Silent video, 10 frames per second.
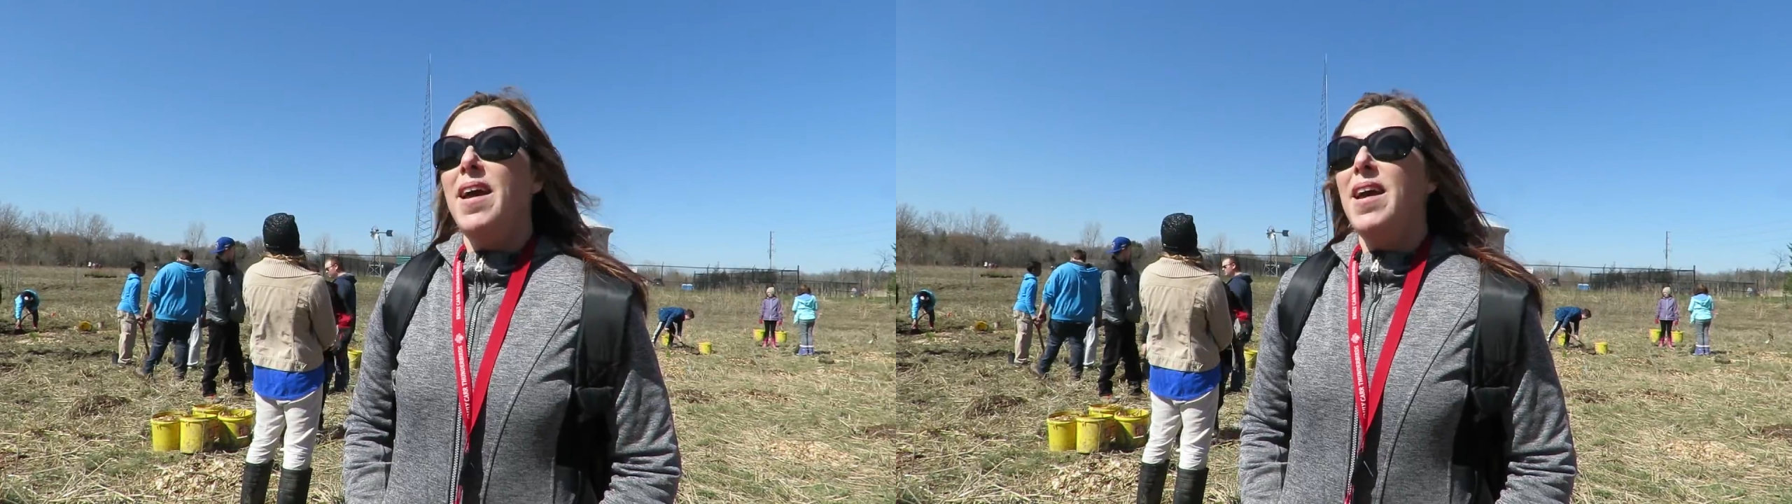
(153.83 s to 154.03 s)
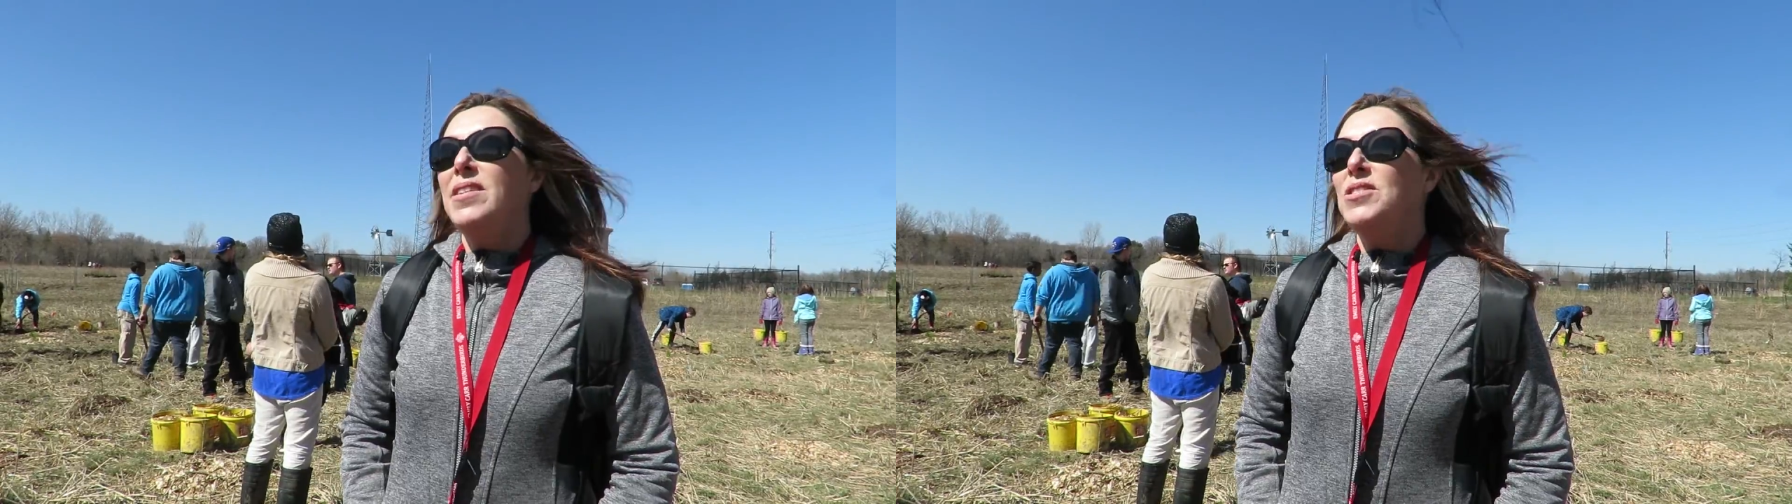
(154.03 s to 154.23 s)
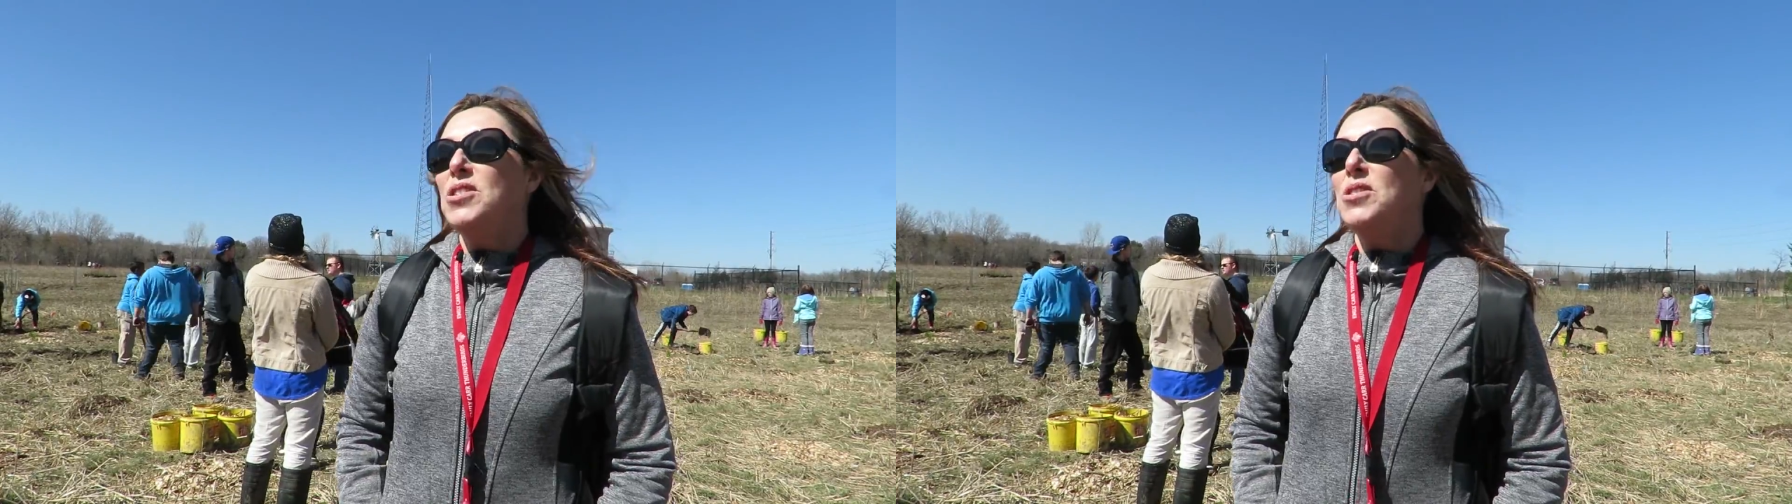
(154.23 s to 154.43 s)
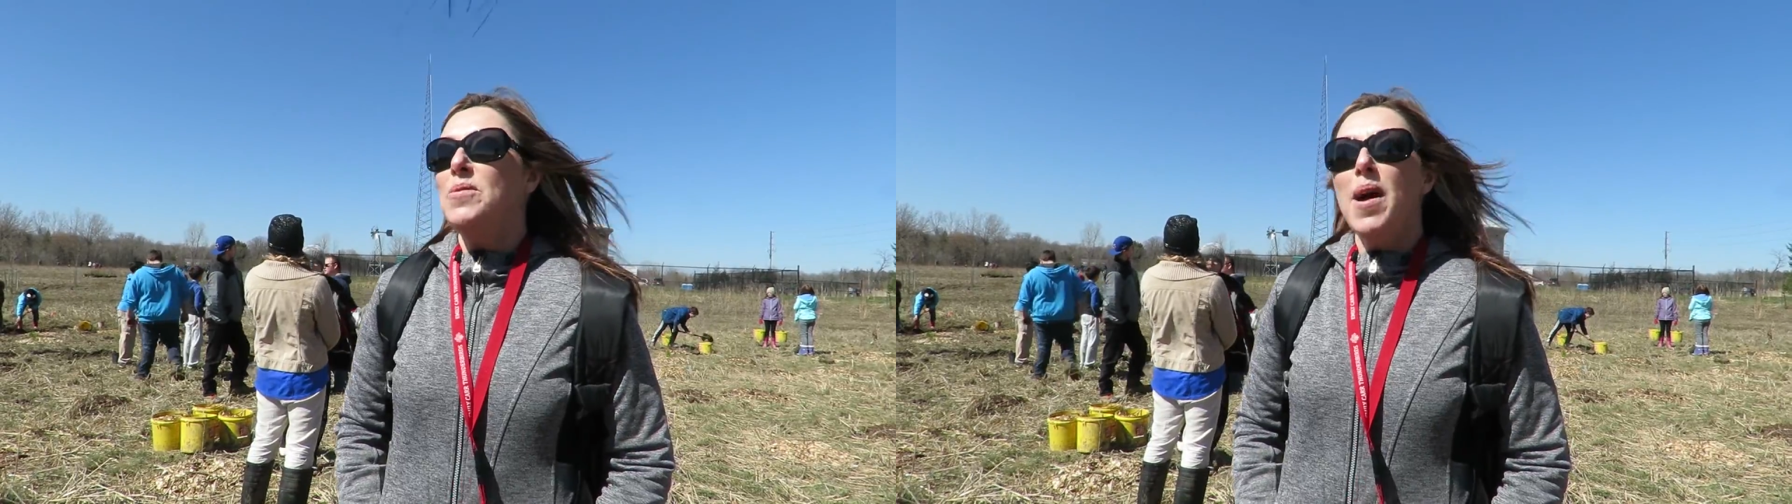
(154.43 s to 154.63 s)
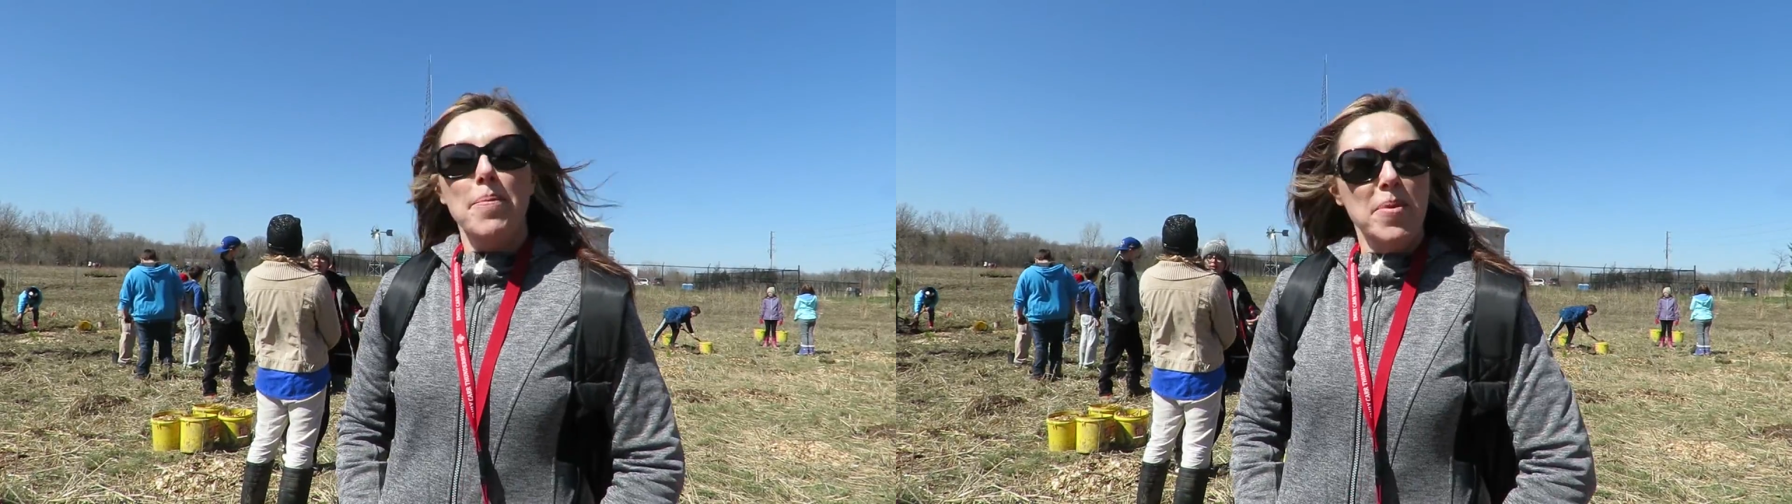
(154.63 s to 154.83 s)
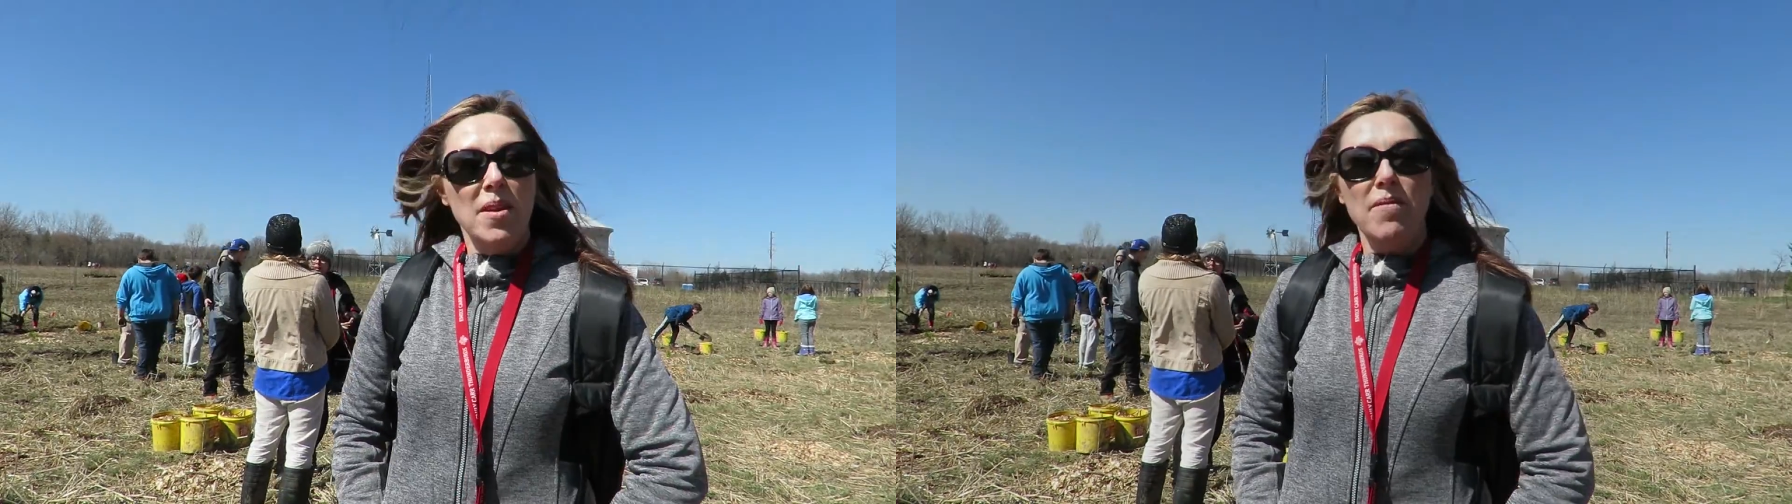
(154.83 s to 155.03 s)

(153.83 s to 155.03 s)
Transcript: and to help the